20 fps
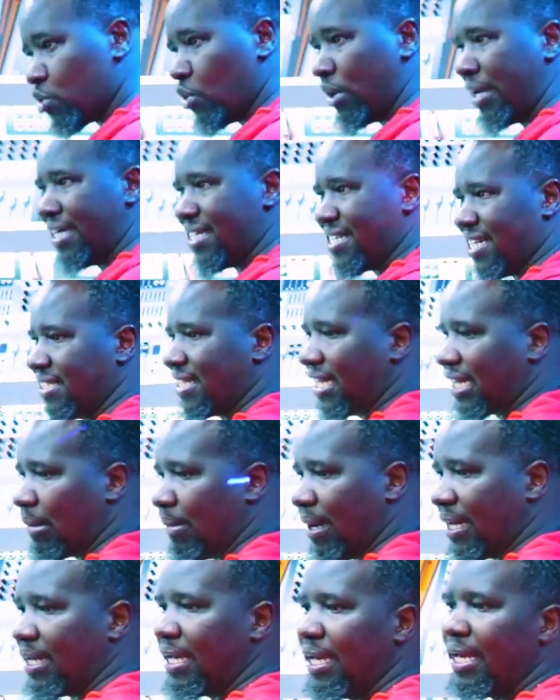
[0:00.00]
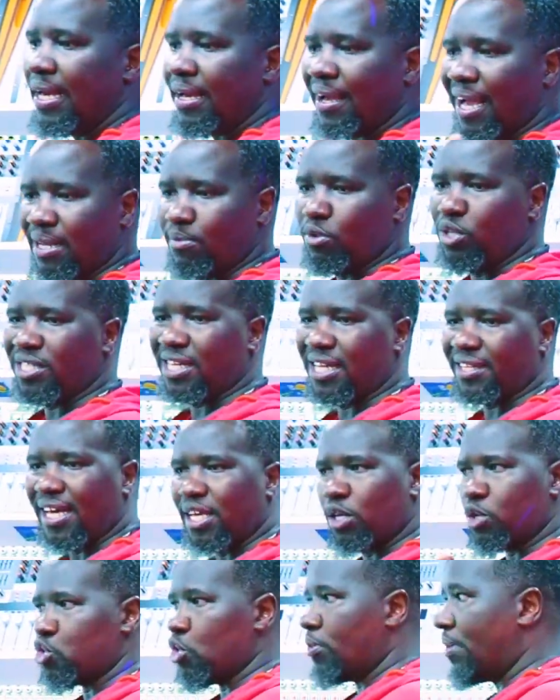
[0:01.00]
So, ladies and gentlemen, Karibu, sana.
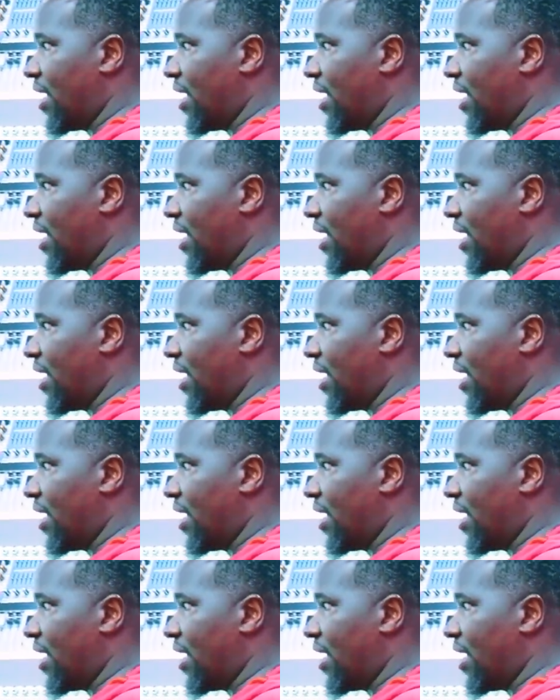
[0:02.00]
Thank you so